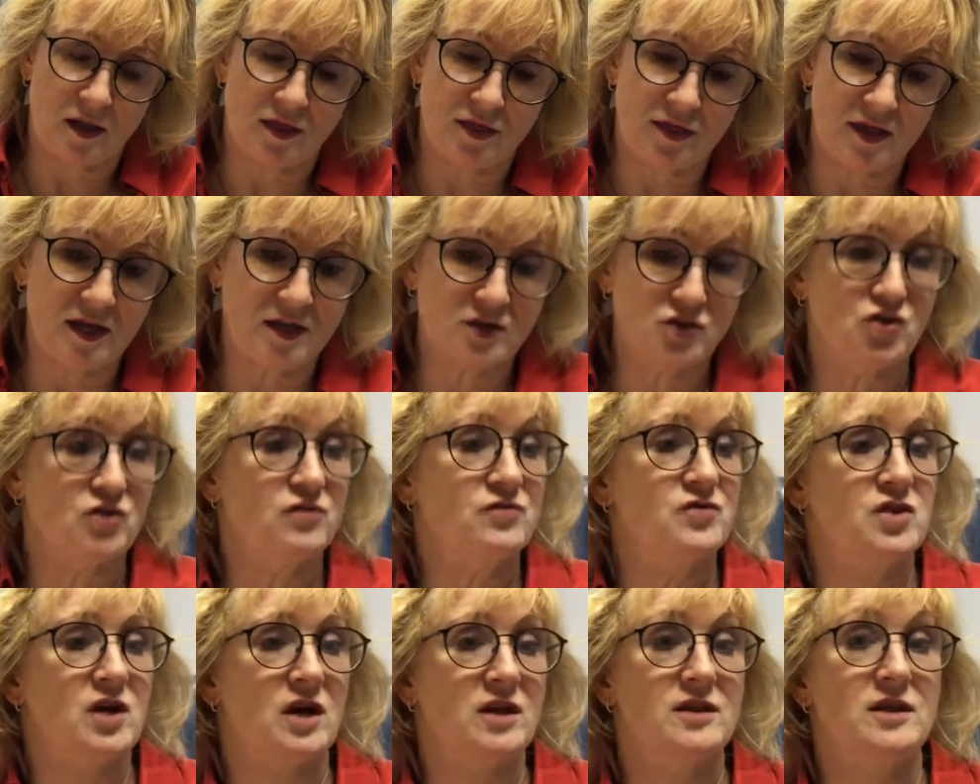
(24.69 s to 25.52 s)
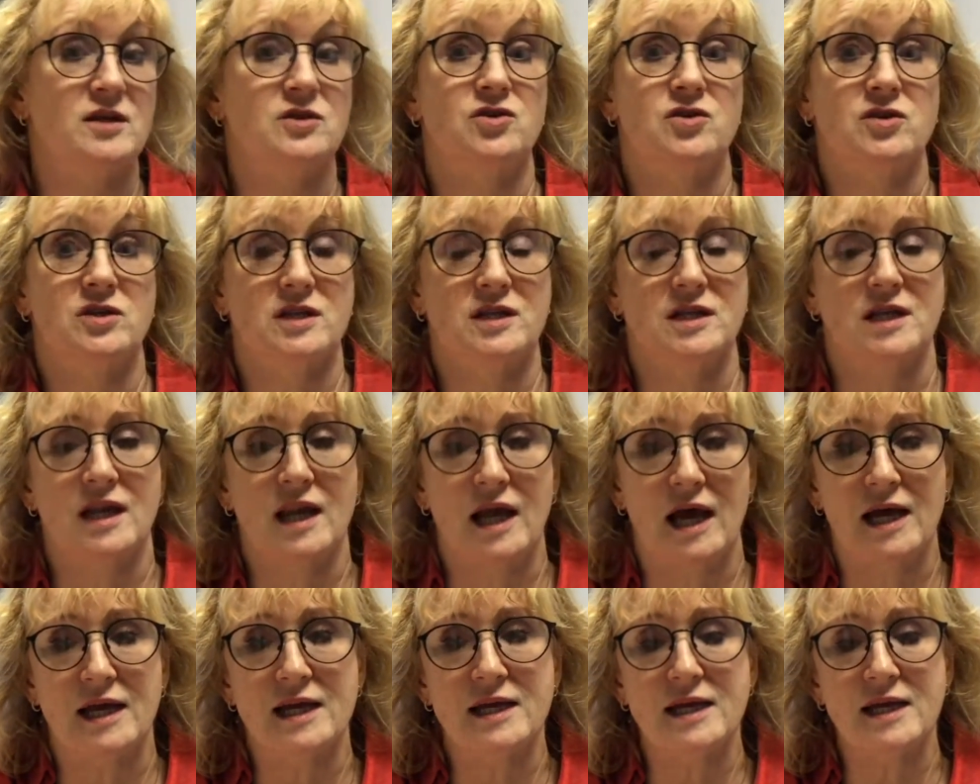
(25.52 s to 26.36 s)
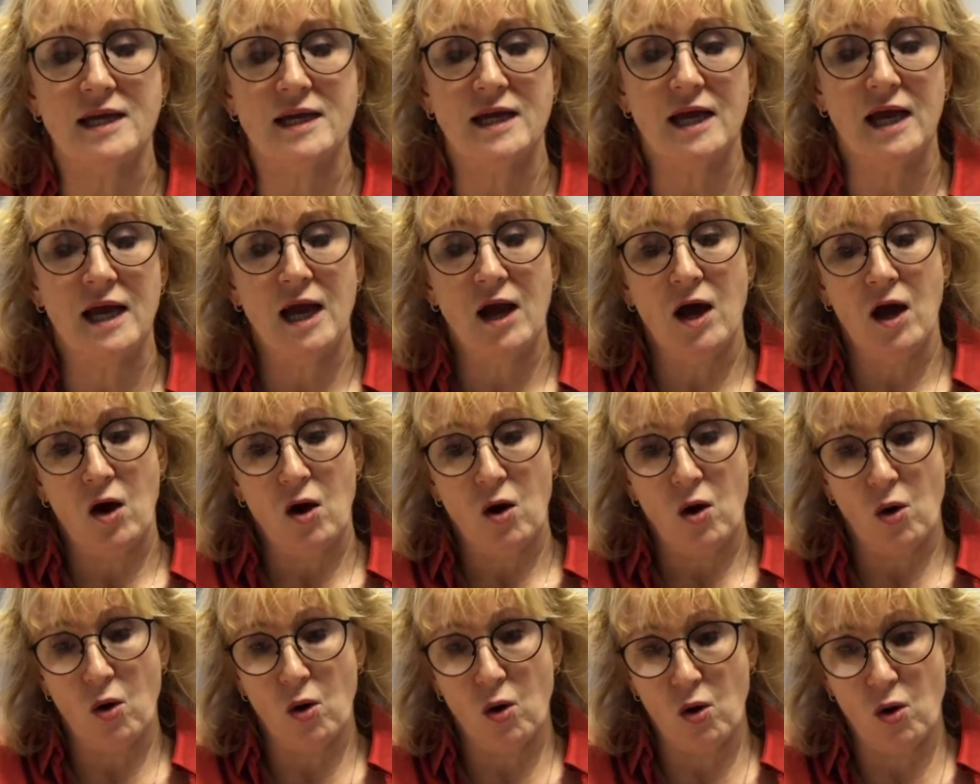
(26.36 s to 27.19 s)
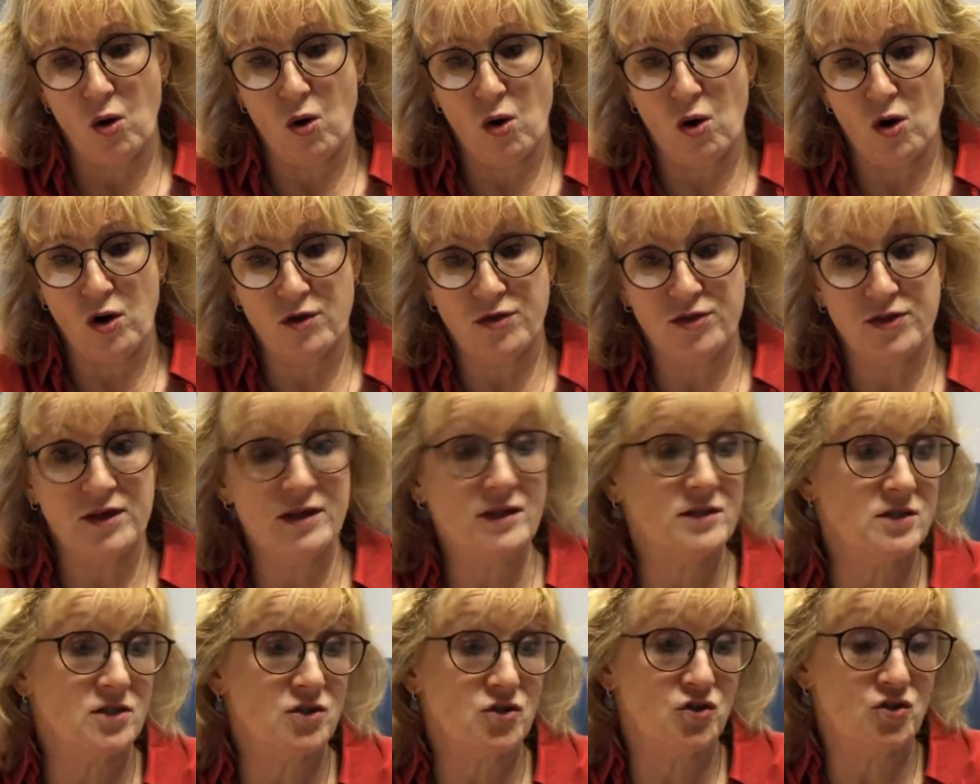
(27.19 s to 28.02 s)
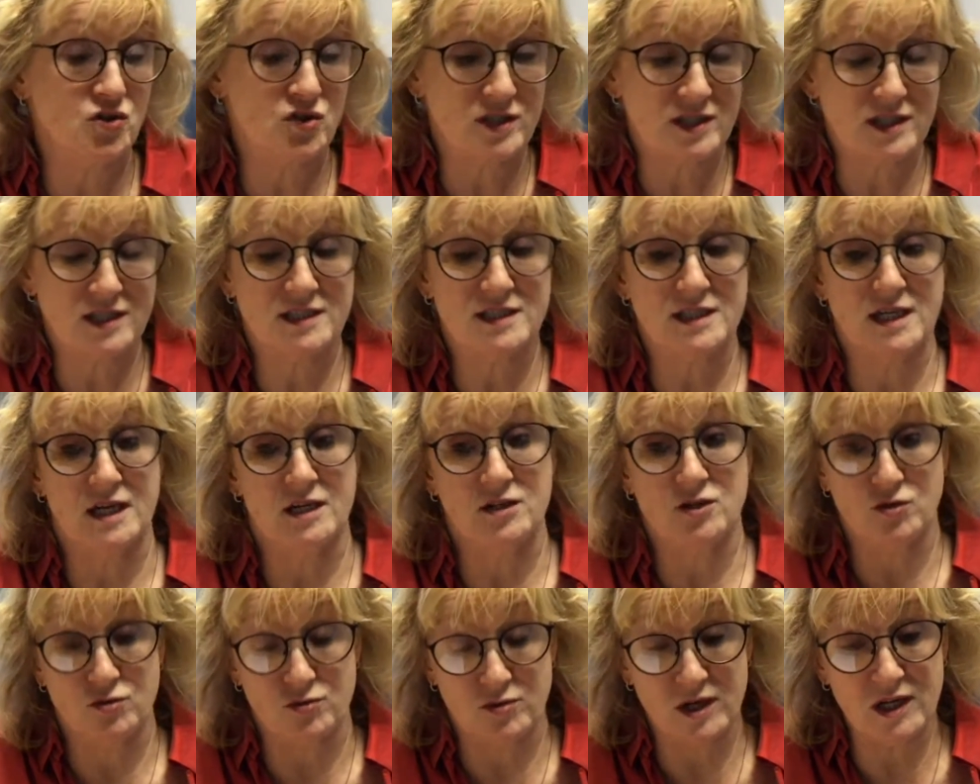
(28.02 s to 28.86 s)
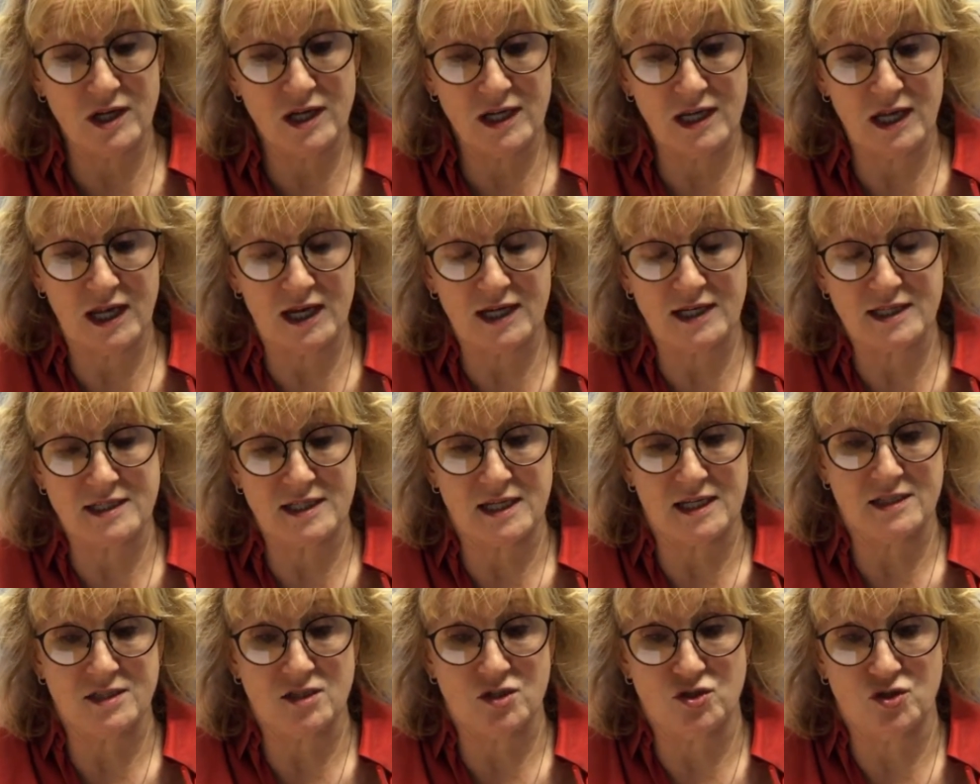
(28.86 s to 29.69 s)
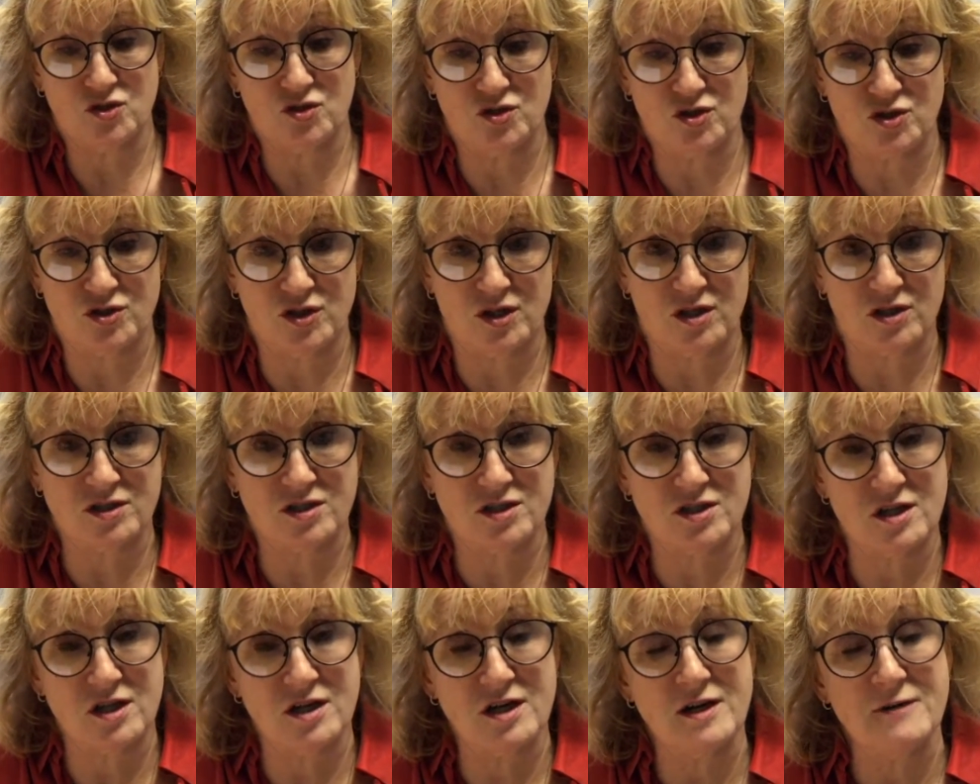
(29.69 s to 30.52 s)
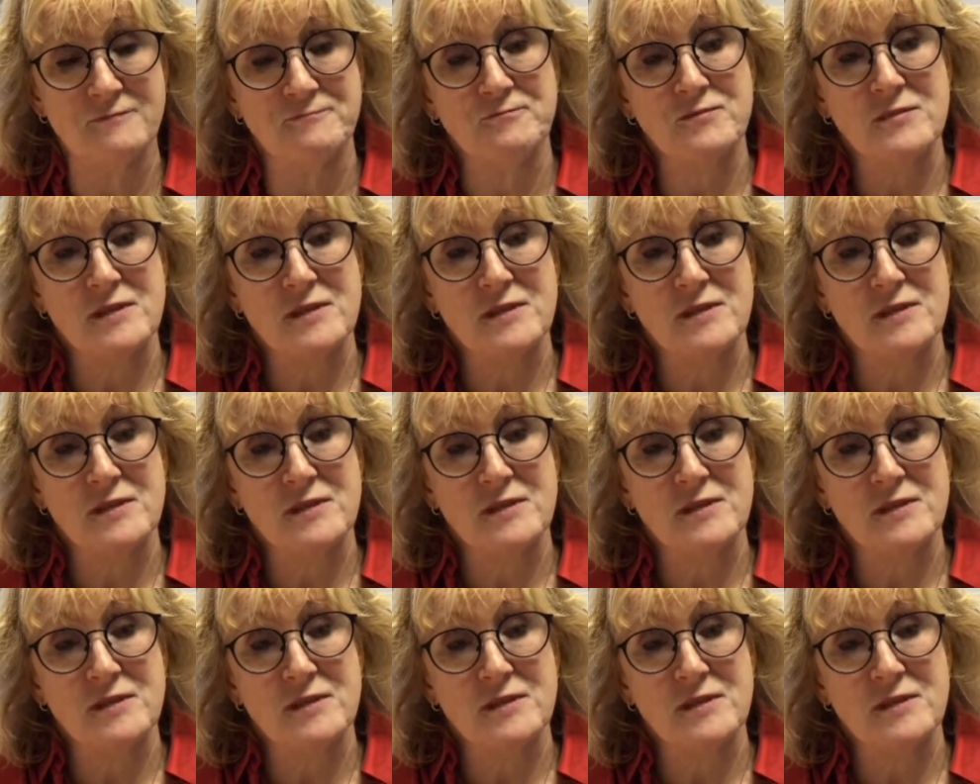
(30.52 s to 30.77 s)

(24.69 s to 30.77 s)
things you've done that you didn't like, or things that you did and you really liked as a junior doctor.